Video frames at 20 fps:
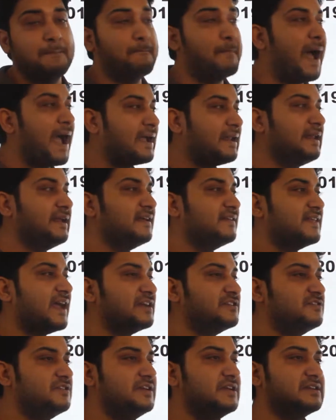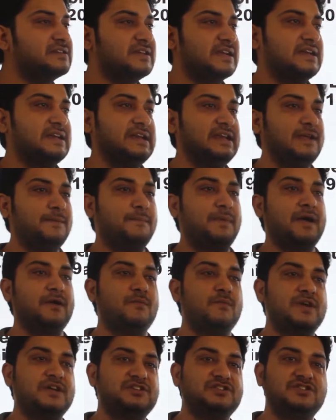Backlink is actually a technique by
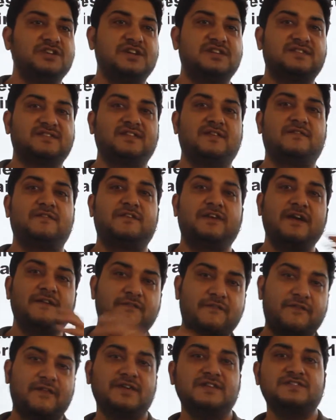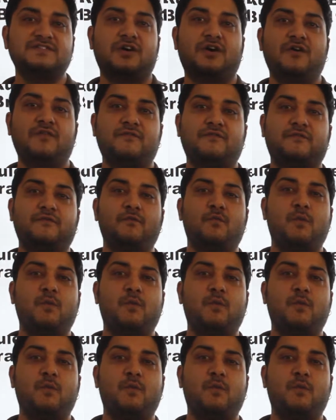which it's a reference of